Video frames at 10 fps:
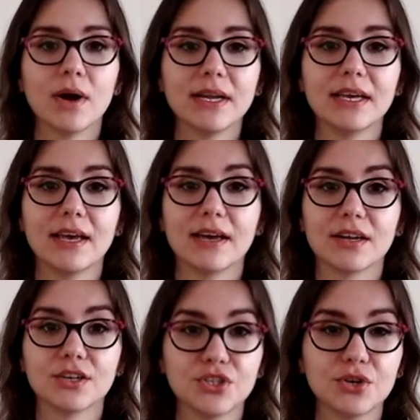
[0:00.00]
E and
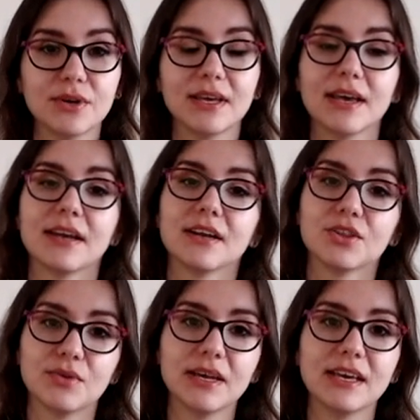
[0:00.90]
a, 2 E and a,
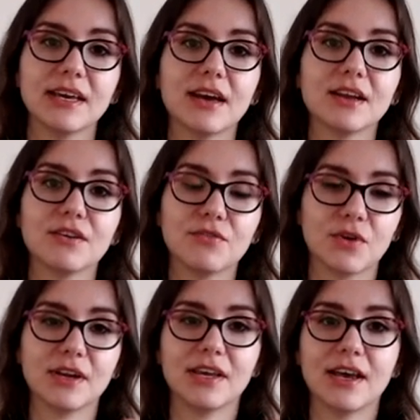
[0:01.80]
3 E and a,
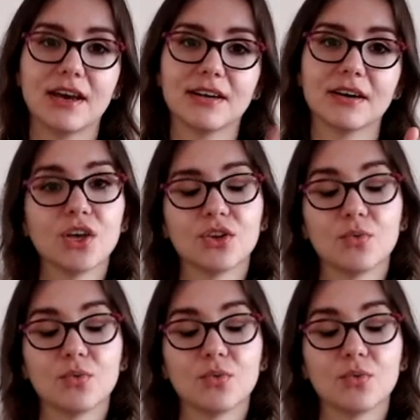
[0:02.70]
4 E and a.